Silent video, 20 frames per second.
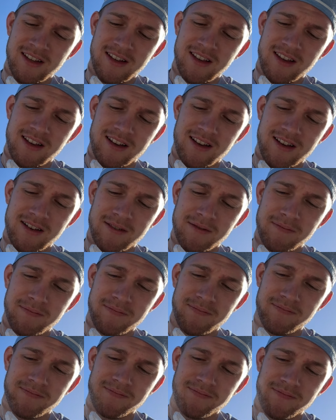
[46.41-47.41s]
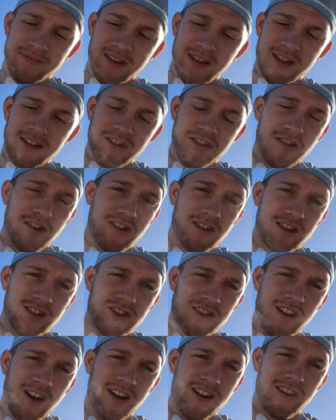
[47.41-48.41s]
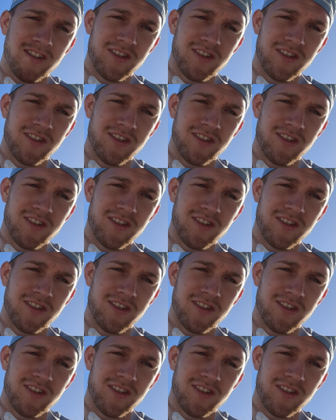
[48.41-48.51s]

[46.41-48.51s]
at least go to the sauna